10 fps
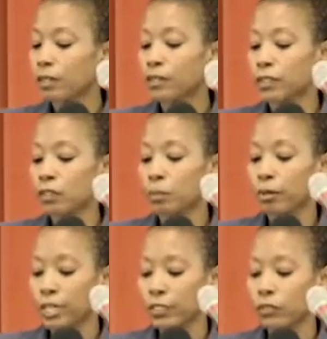It says the
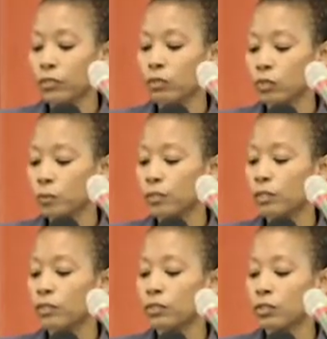project
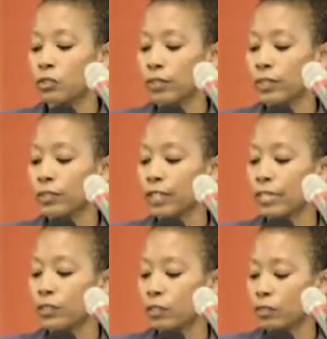description should address the
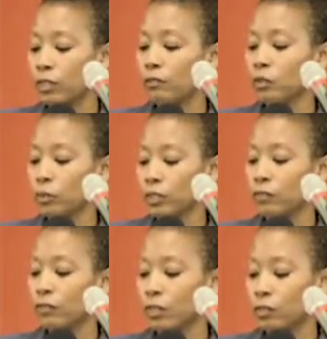activity for
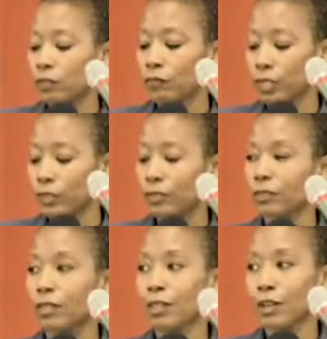which federal
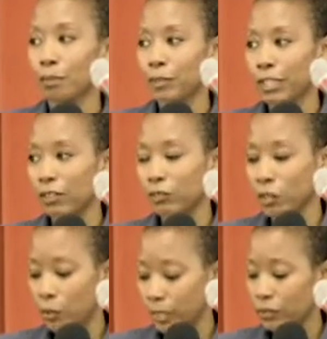funds are being
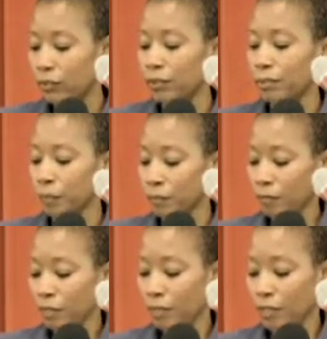requested.
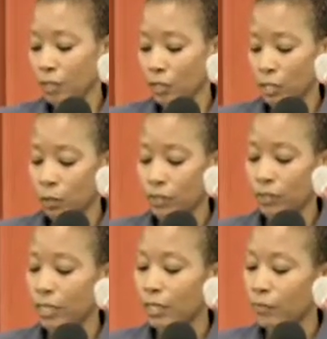Okay, which is
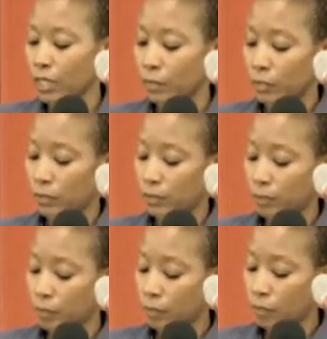kind of obvious.
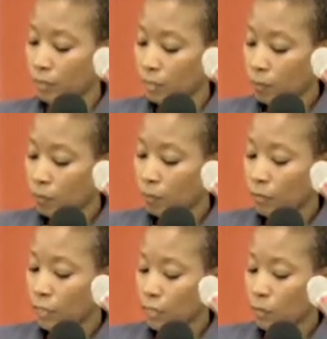
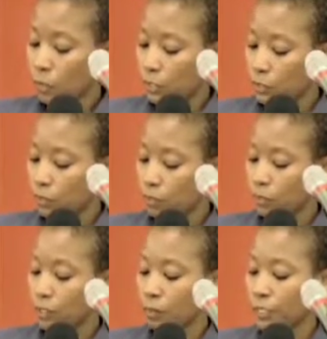When you
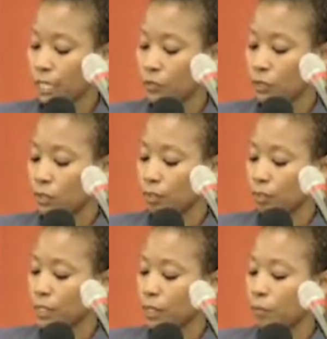skip down to
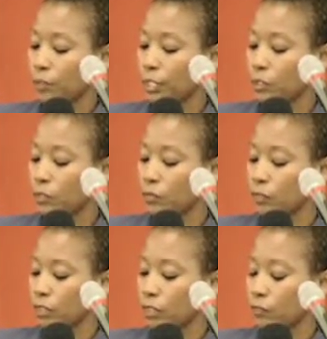objectives
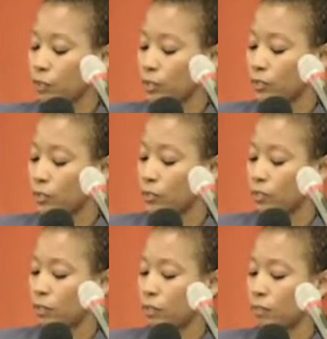and need for
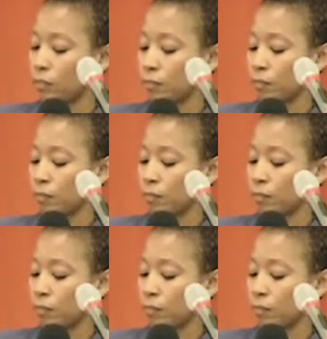assistance,